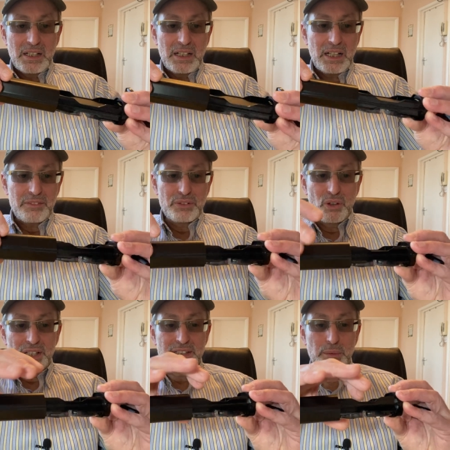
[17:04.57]
I have
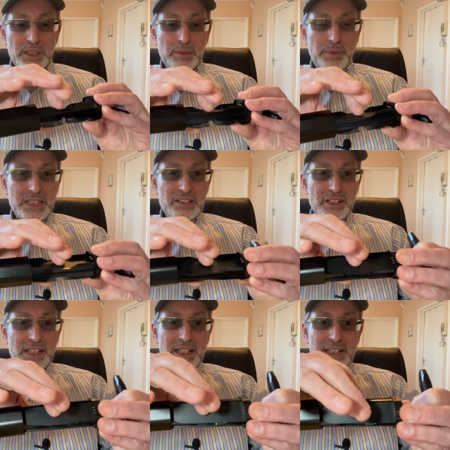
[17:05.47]
no idea where the
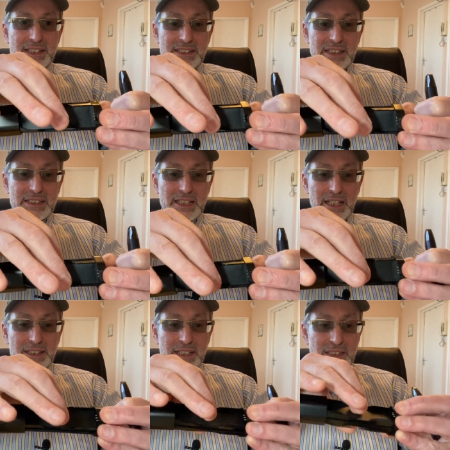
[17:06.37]
battery is
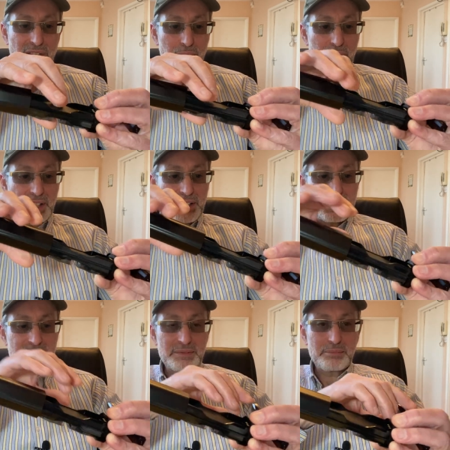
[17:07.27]
inside here
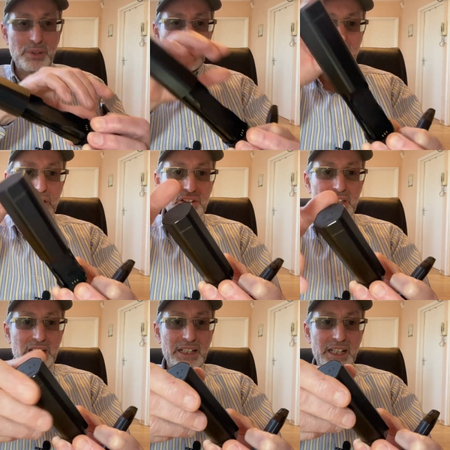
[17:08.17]
someplace, but you got the
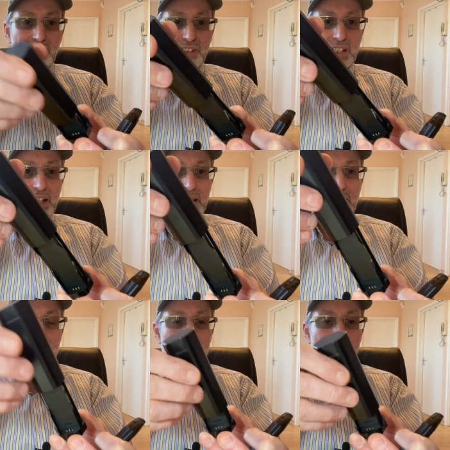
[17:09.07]
connection here,
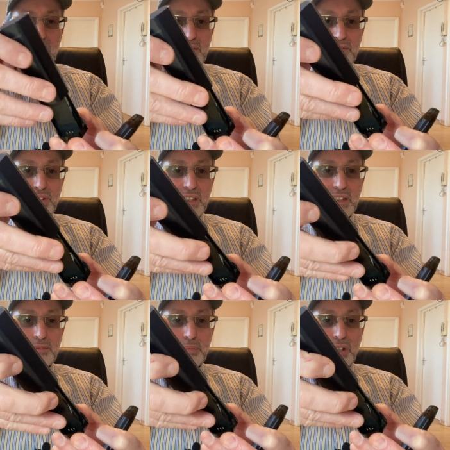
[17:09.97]
you see, for
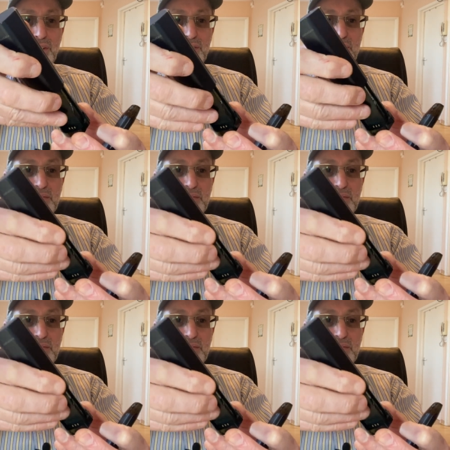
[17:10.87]
the pod